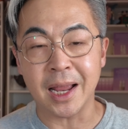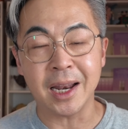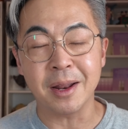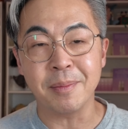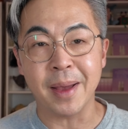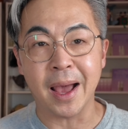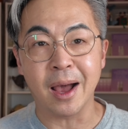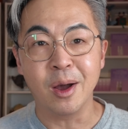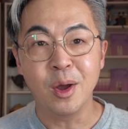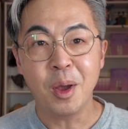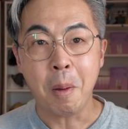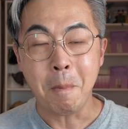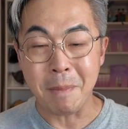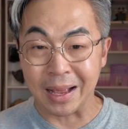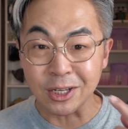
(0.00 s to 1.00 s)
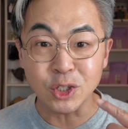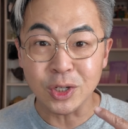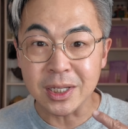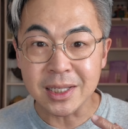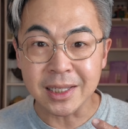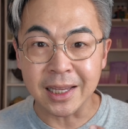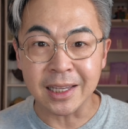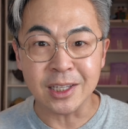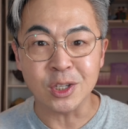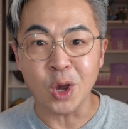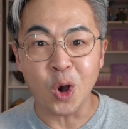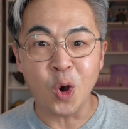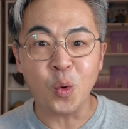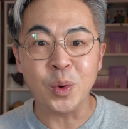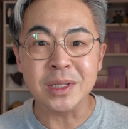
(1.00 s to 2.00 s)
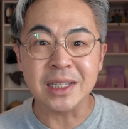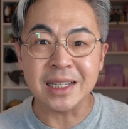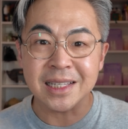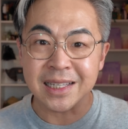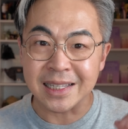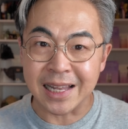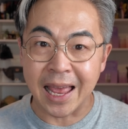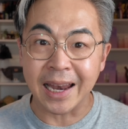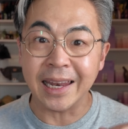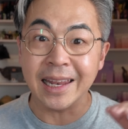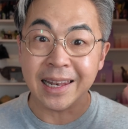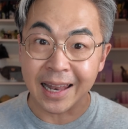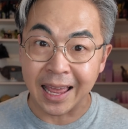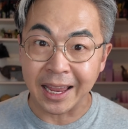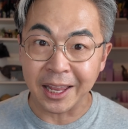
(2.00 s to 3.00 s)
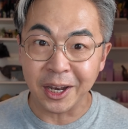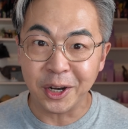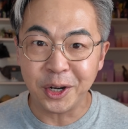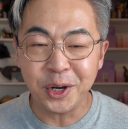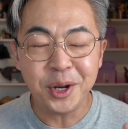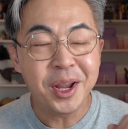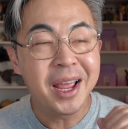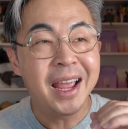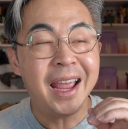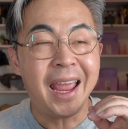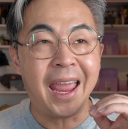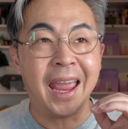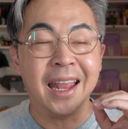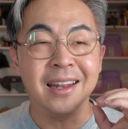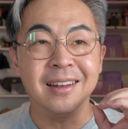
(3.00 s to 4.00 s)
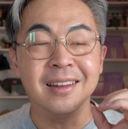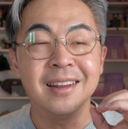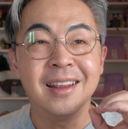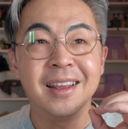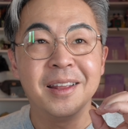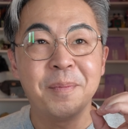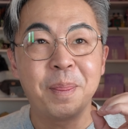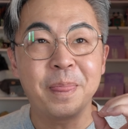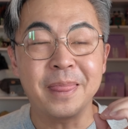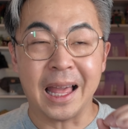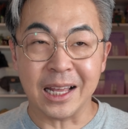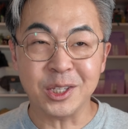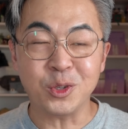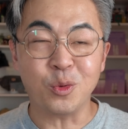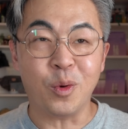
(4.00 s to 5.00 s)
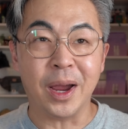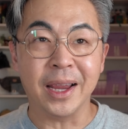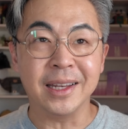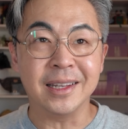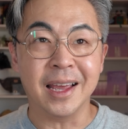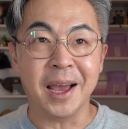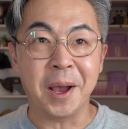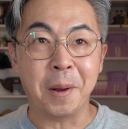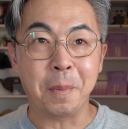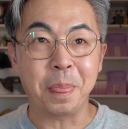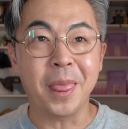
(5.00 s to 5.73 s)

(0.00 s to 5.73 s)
not about matching skin, it's always slightly lighter, and that's why the